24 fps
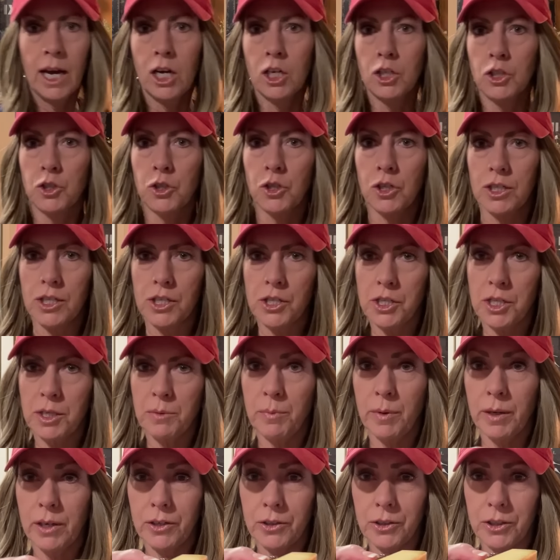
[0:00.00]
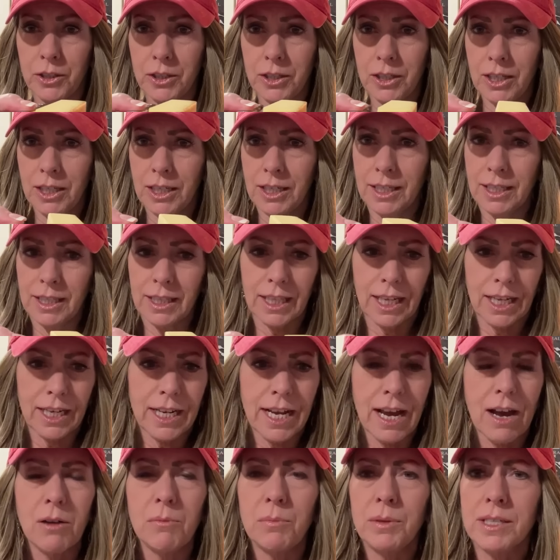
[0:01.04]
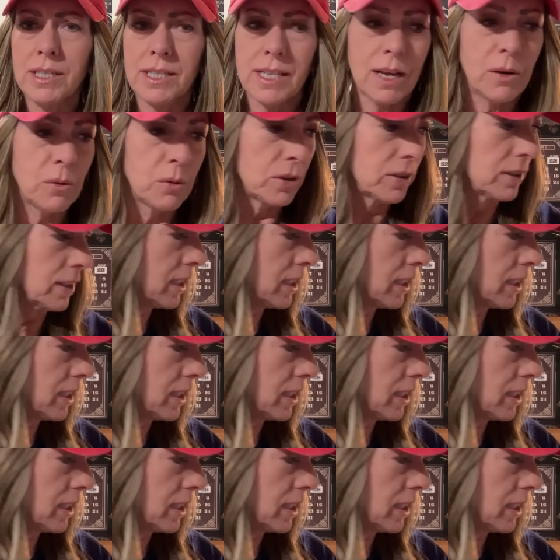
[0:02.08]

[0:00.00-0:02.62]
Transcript: trusty butter laid out because I will